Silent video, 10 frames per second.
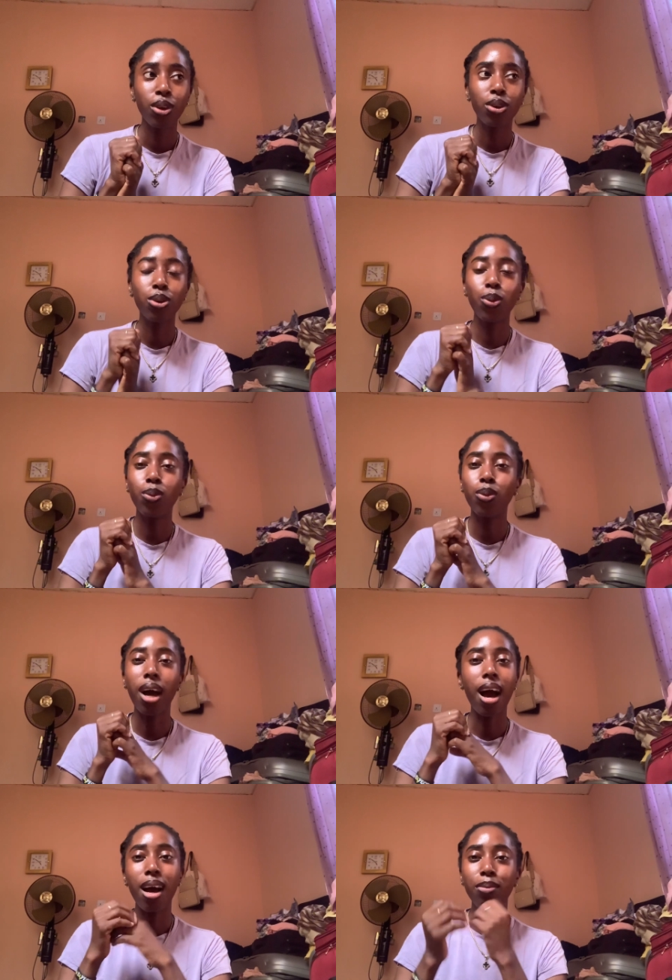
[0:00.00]
So
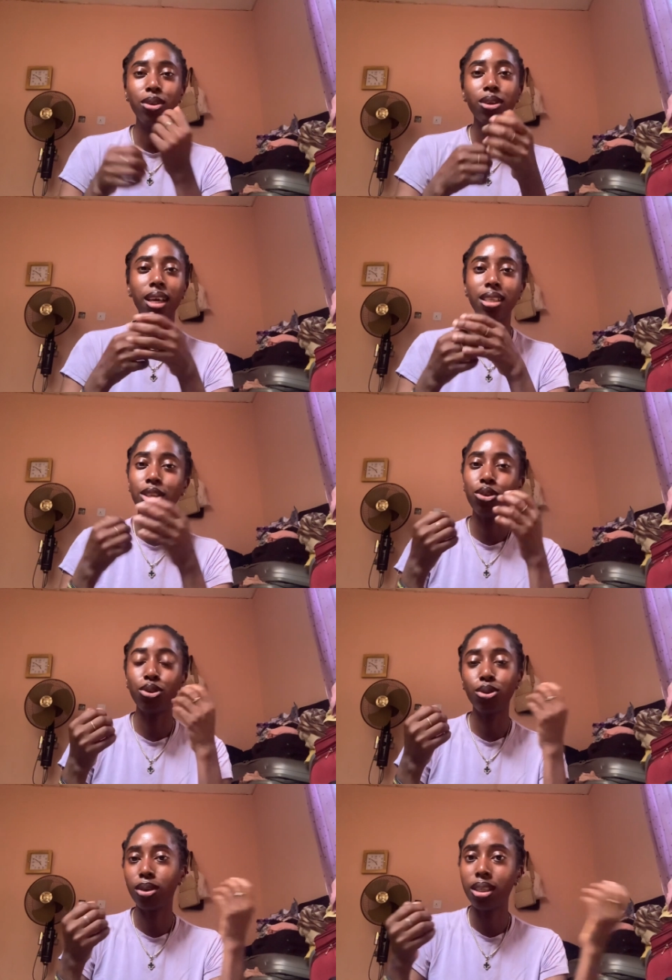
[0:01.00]
I'm still getting
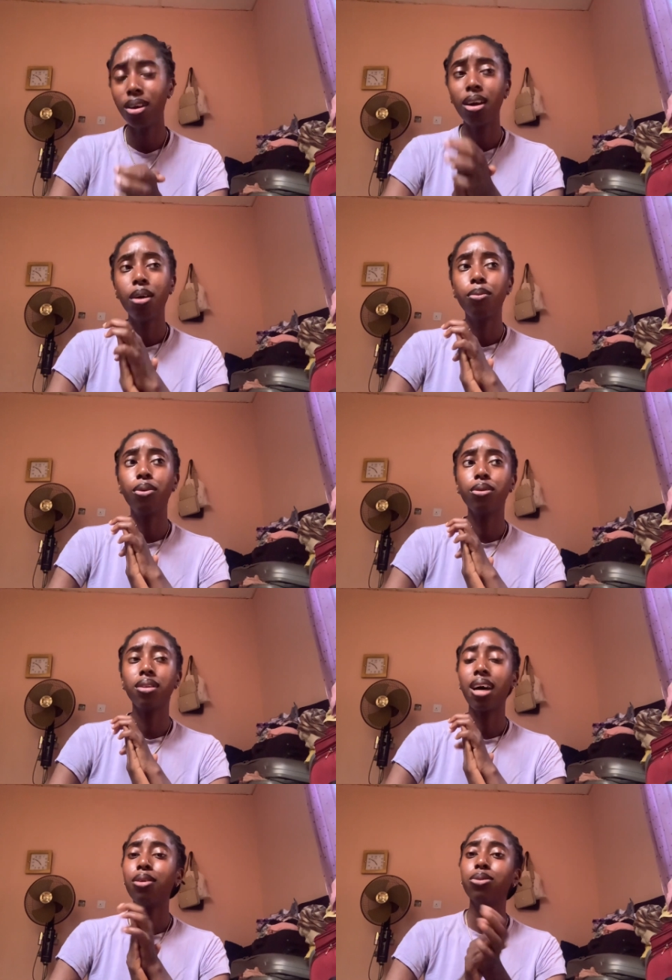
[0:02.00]
used to it. But the
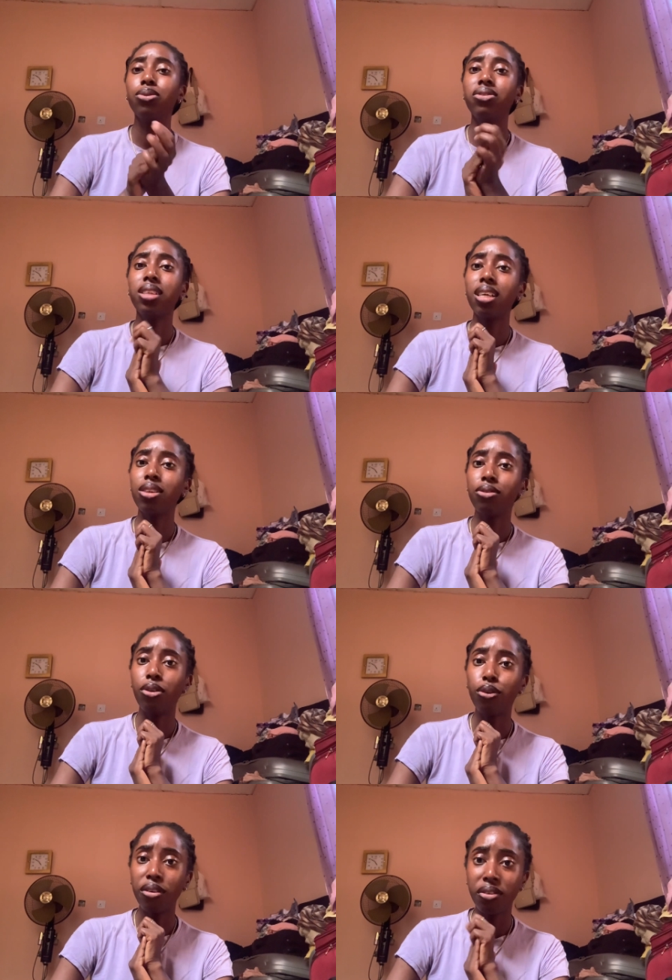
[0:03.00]
house we've stayed in for
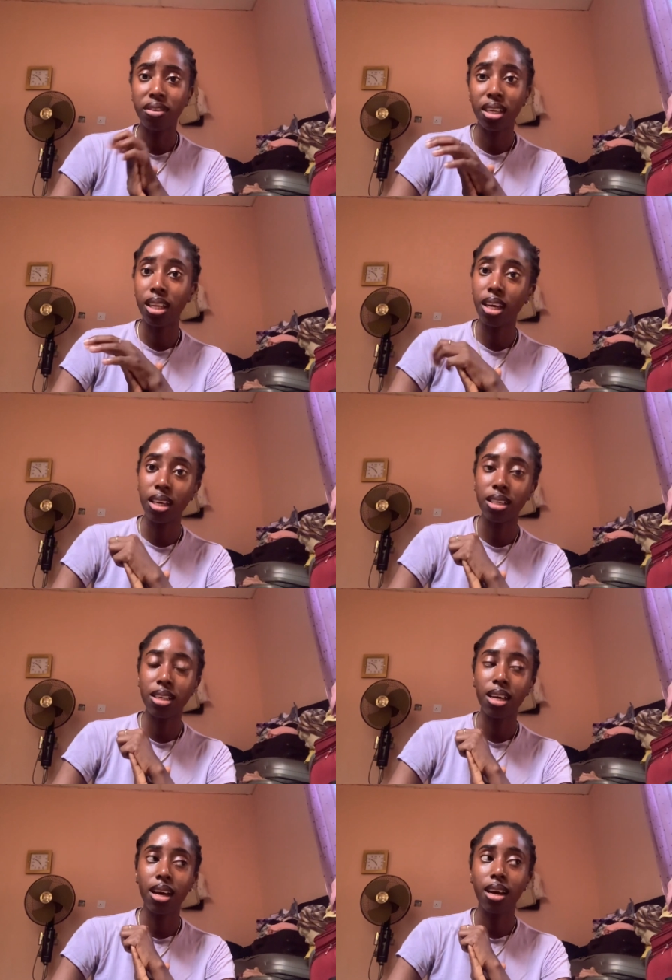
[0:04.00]
over 15 years,
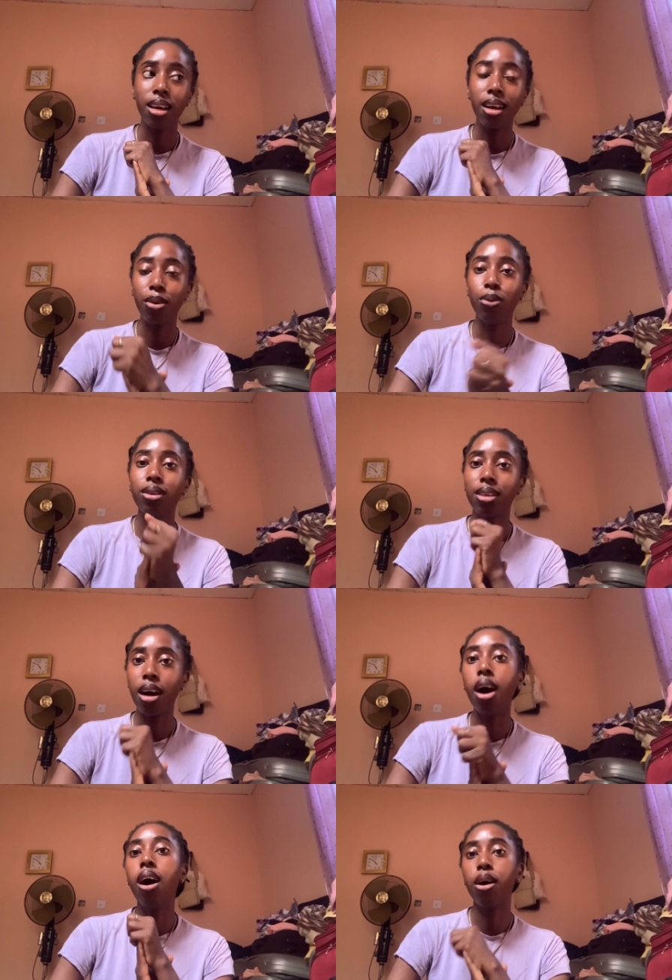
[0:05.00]
it was
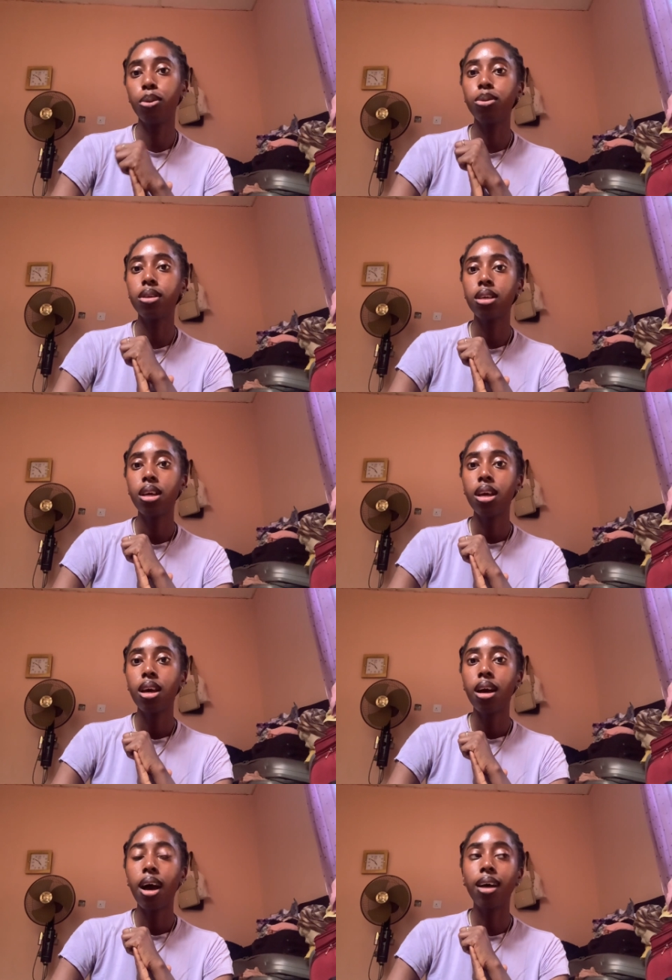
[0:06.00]
our house.
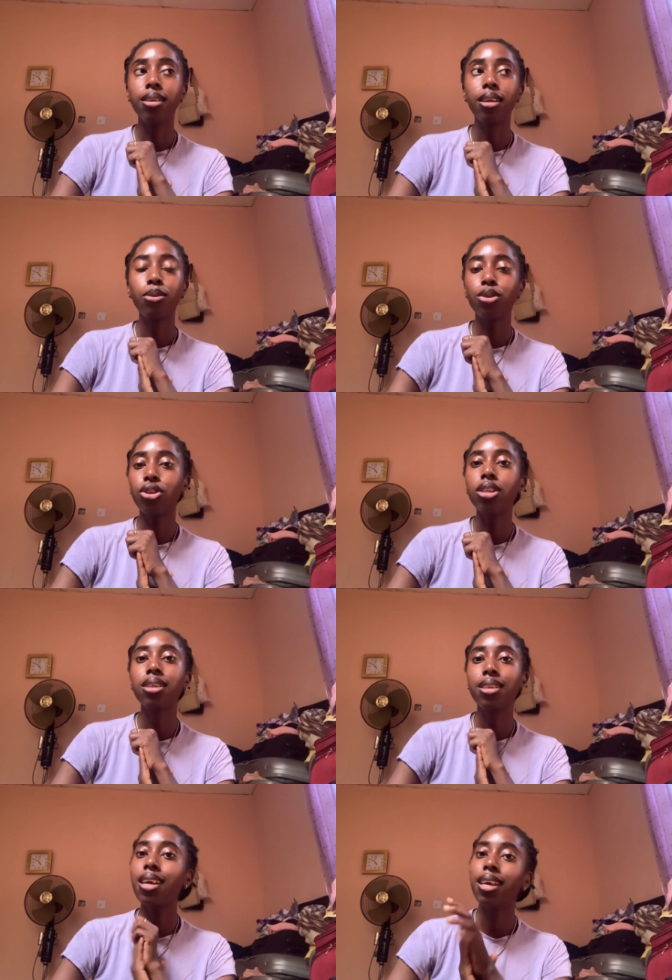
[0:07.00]
And it was just
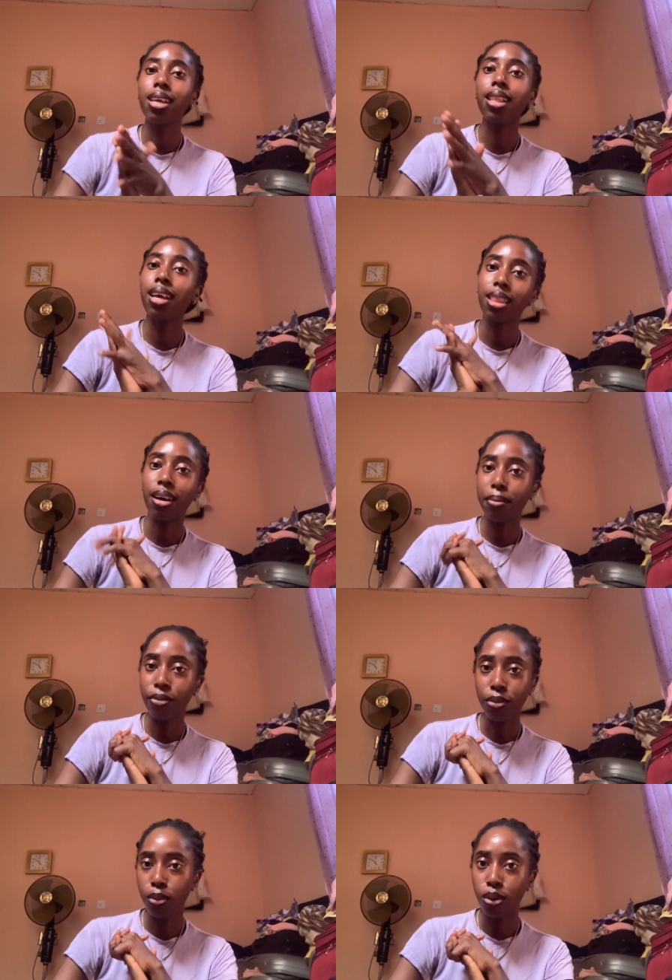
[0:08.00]
taken like that
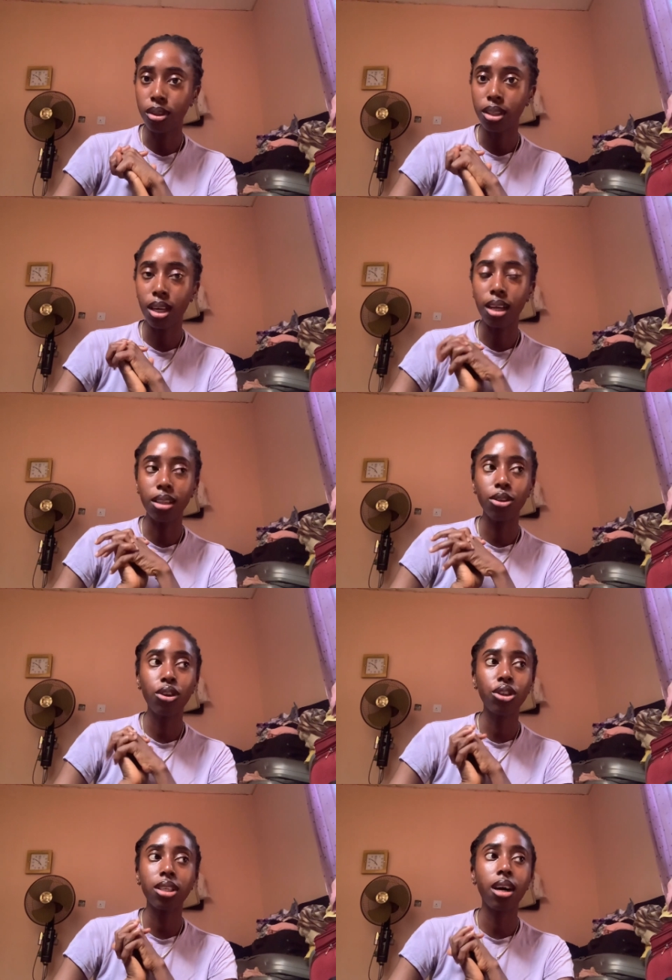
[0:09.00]
from us, and not
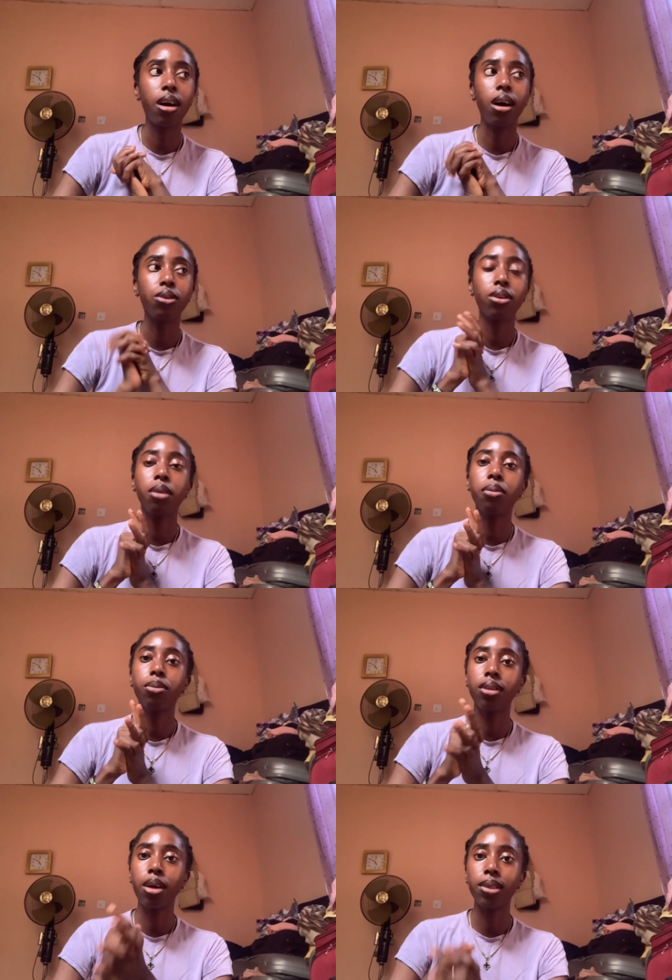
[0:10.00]
just our house, other people's
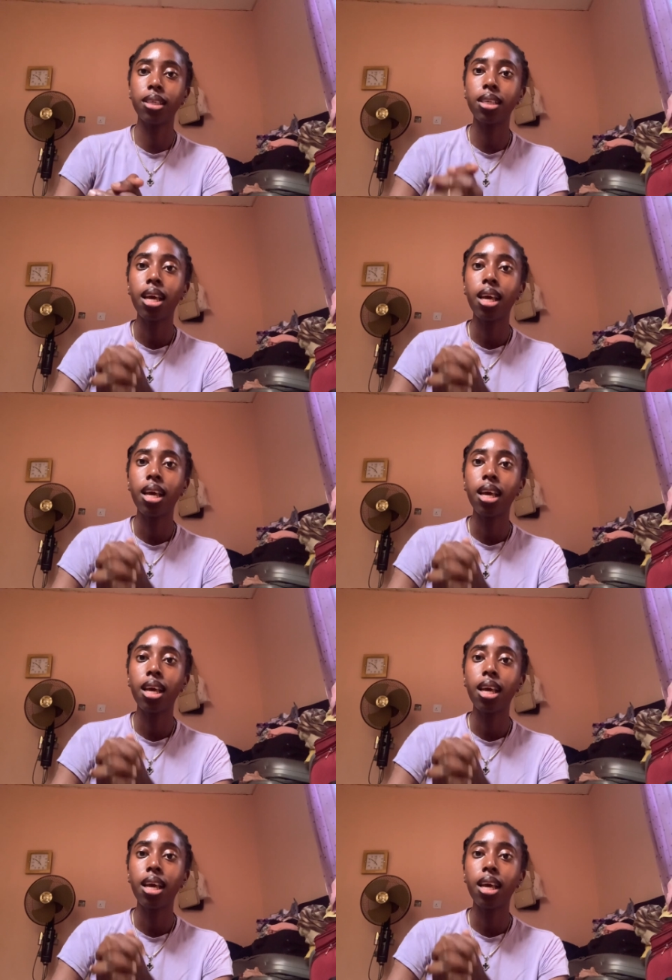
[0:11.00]
houses.